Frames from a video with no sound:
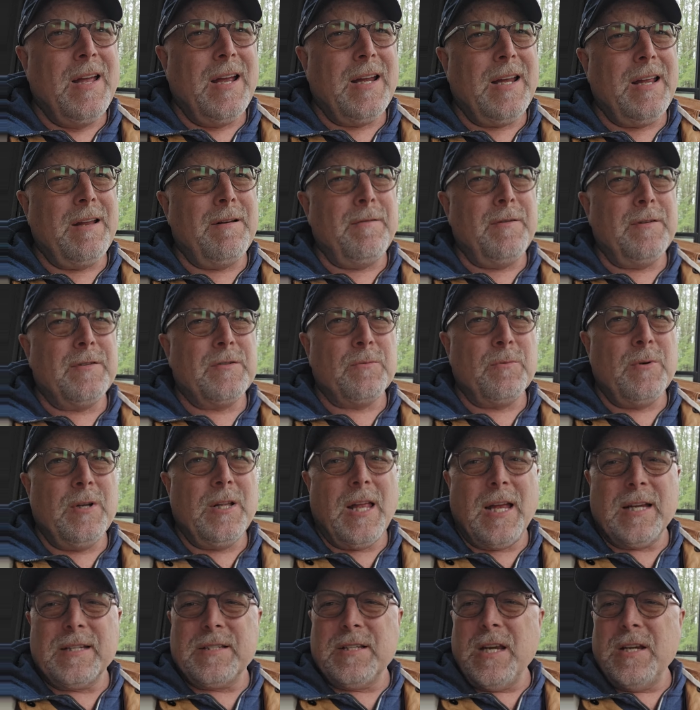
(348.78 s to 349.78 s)
again, if it's
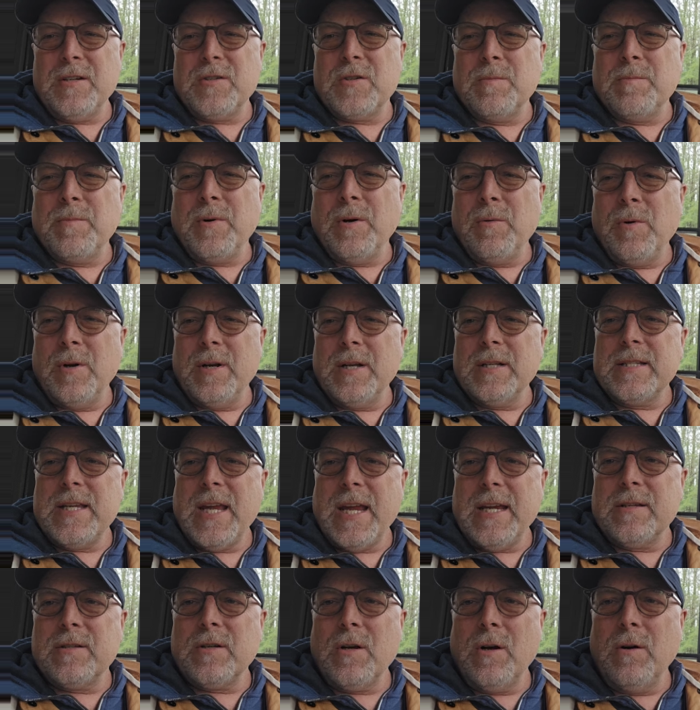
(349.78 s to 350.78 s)
relaxation, but when it
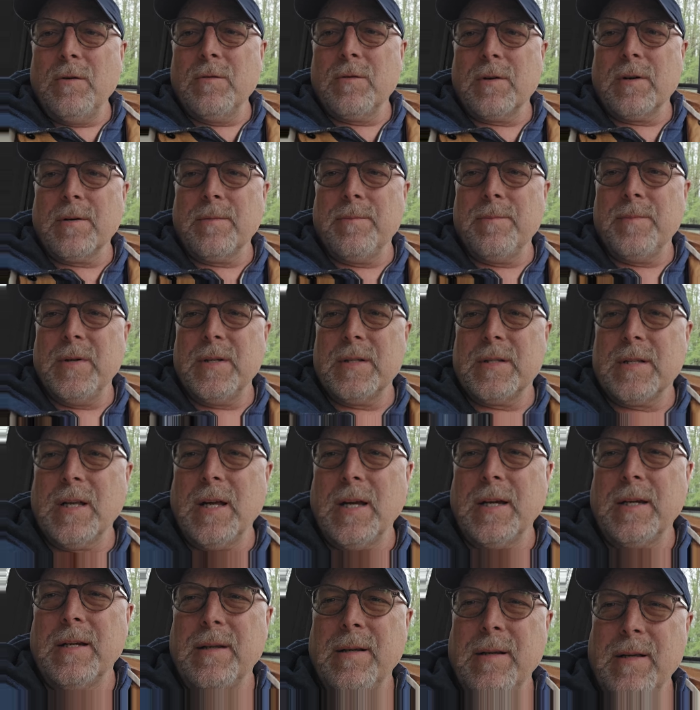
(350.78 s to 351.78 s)
takes over, it's
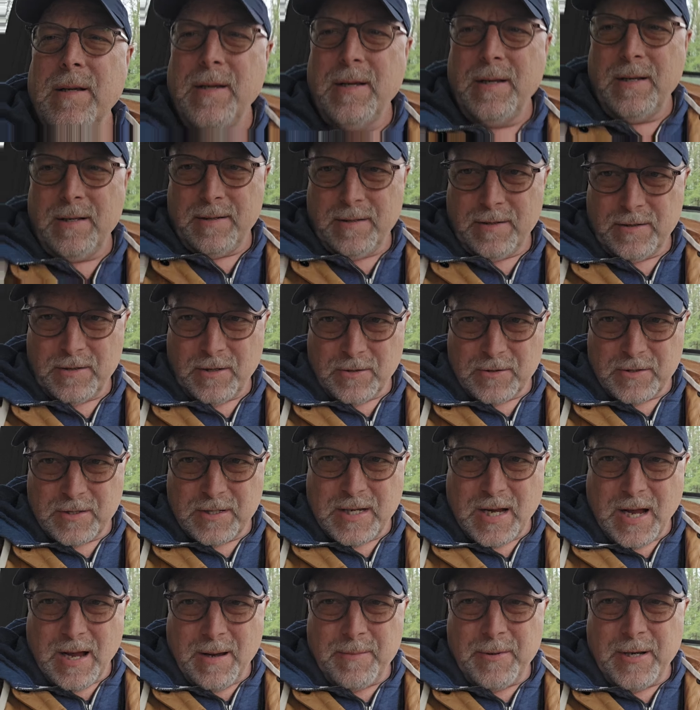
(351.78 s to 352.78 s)
like it starts
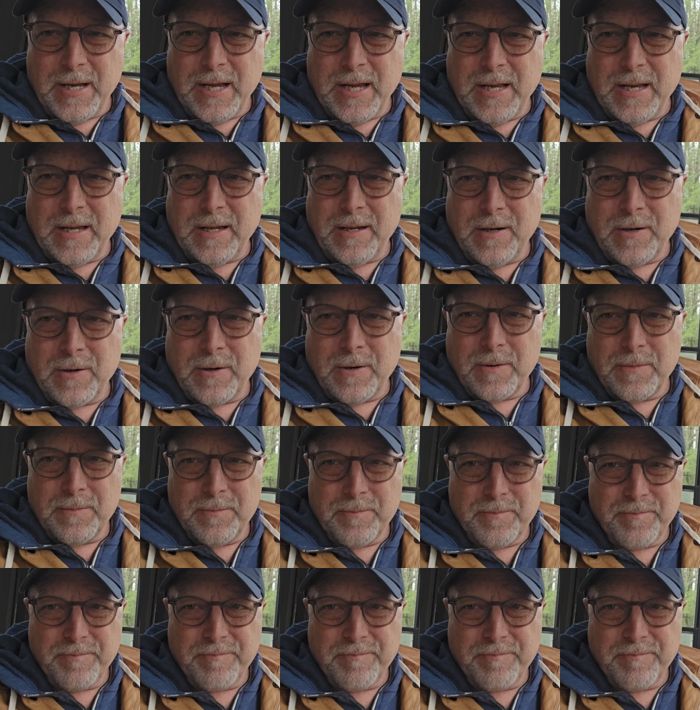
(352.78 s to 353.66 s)
dominating your